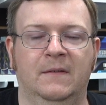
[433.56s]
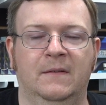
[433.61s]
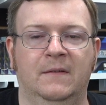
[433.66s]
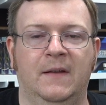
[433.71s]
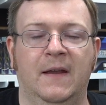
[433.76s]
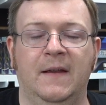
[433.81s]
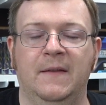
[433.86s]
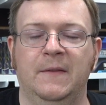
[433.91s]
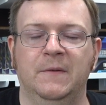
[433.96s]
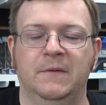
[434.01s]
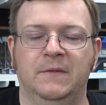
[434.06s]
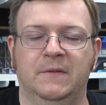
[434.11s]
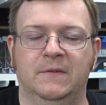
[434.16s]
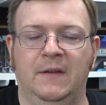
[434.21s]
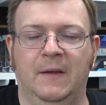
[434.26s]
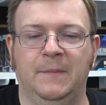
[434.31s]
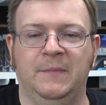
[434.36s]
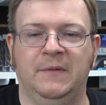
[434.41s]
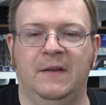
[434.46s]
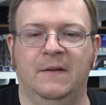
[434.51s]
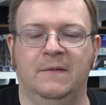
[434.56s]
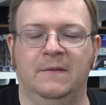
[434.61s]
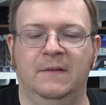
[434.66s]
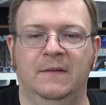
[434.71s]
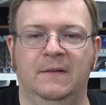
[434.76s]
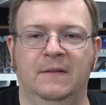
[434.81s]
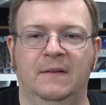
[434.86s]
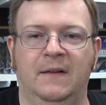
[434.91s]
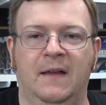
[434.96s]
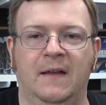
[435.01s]
taking those steps out
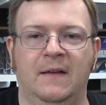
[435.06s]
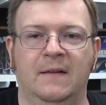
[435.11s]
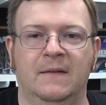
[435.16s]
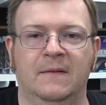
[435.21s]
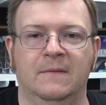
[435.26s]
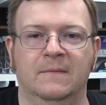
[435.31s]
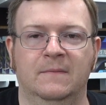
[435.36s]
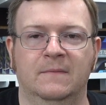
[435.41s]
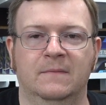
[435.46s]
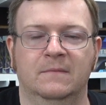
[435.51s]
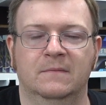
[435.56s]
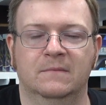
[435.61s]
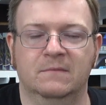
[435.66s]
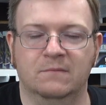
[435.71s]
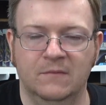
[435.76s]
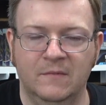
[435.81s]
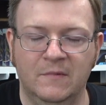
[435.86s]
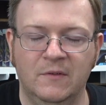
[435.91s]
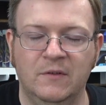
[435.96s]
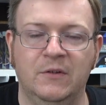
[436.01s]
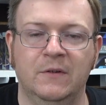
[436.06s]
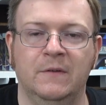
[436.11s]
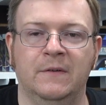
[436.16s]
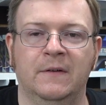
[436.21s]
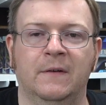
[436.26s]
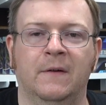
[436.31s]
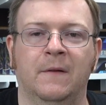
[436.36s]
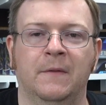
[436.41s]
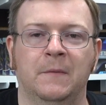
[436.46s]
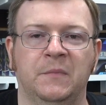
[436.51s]
and doing
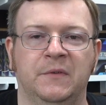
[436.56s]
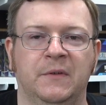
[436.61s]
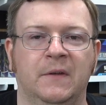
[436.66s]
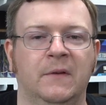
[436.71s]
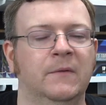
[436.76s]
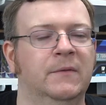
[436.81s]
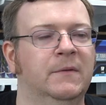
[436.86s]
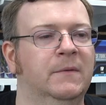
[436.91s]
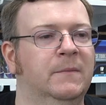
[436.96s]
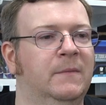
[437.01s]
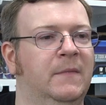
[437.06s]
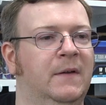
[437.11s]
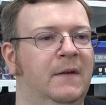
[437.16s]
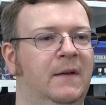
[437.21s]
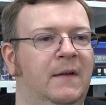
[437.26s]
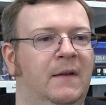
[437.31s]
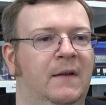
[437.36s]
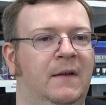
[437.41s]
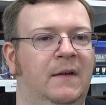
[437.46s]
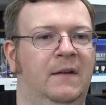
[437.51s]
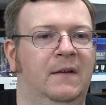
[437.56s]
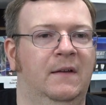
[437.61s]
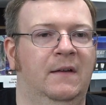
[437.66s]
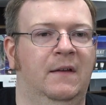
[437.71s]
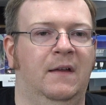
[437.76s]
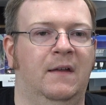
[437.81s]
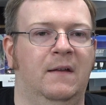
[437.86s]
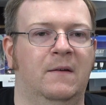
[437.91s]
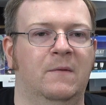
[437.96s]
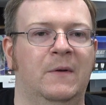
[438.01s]
it all themselves.
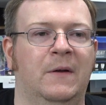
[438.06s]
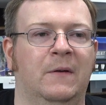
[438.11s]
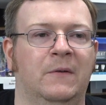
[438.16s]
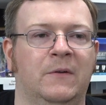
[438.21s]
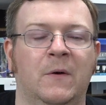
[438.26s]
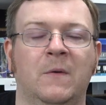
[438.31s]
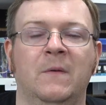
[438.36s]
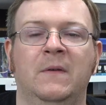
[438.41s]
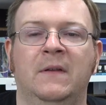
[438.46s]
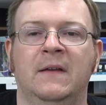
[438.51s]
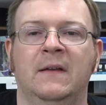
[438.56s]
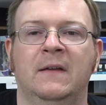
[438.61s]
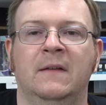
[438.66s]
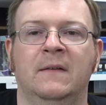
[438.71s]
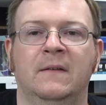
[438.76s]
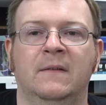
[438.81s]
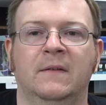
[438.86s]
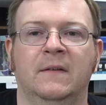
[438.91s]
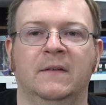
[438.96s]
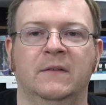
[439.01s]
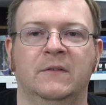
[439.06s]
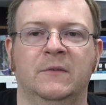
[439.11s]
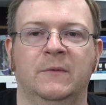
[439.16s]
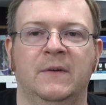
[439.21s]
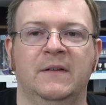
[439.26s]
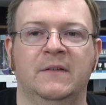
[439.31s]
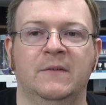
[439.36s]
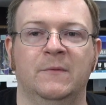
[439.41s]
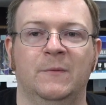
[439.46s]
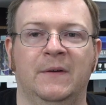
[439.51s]
And we are totally in a
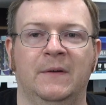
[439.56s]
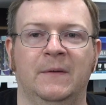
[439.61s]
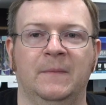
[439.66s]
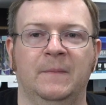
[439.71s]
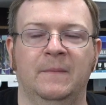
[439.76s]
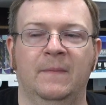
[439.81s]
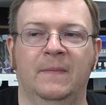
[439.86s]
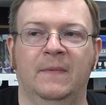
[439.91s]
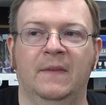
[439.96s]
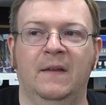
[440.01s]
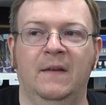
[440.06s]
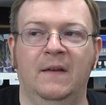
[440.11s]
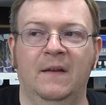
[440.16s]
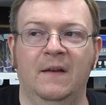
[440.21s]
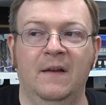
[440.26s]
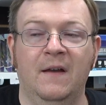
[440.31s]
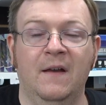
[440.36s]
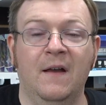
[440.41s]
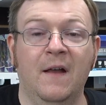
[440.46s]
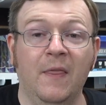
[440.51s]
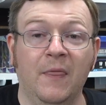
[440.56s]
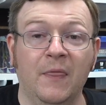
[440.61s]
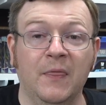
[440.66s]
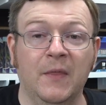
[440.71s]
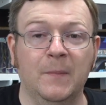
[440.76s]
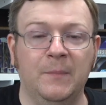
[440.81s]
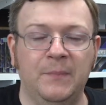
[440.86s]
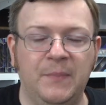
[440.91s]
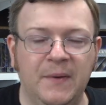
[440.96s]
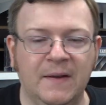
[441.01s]
situation where
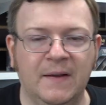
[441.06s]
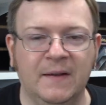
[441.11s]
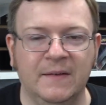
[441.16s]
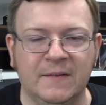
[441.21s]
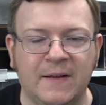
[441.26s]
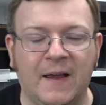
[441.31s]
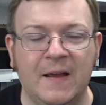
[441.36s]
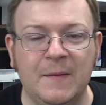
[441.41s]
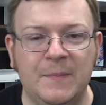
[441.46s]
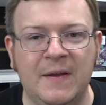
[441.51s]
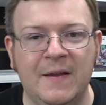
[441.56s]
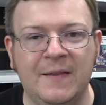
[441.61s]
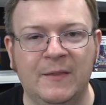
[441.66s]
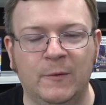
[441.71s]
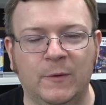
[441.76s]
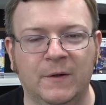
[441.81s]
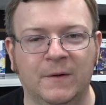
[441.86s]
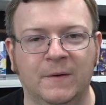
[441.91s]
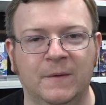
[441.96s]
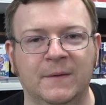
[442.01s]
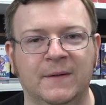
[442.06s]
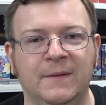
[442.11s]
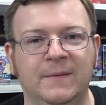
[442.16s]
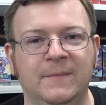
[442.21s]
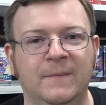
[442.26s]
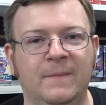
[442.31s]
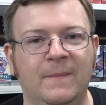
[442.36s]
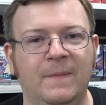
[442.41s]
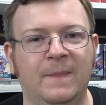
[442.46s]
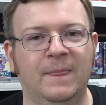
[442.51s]
the biggest IP in the world
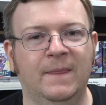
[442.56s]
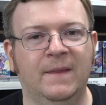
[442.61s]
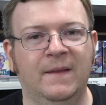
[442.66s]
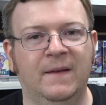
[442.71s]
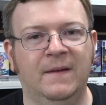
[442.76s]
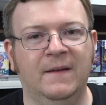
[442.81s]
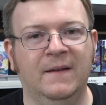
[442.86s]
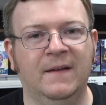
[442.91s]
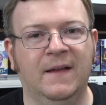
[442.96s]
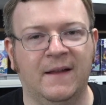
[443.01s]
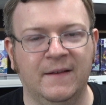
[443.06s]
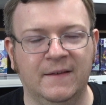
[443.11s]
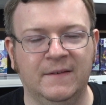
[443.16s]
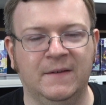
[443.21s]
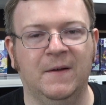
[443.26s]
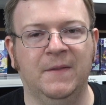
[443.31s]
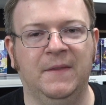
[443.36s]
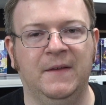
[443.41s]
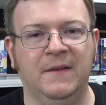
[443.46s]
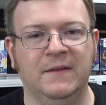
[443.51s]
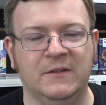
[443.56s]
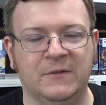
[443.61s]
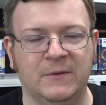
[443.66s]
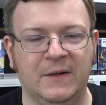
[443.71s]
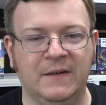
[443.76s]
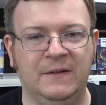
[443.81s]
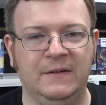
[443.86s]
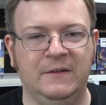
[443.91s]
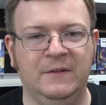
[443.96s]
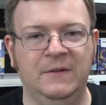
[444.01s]
can sell things
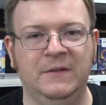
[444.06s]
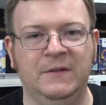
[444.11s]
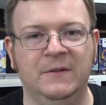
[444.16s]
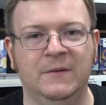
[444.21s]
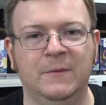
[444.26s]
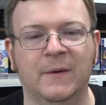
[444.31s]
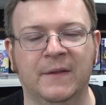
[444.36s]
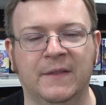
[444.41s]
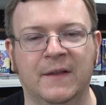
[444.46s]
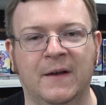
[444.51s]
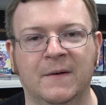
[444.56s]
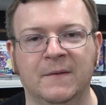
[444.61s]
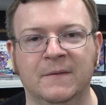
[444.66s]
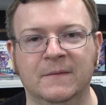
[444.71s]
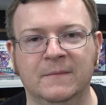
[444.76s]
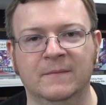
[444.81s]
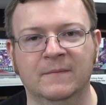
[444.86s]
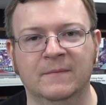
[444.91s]
directly to you without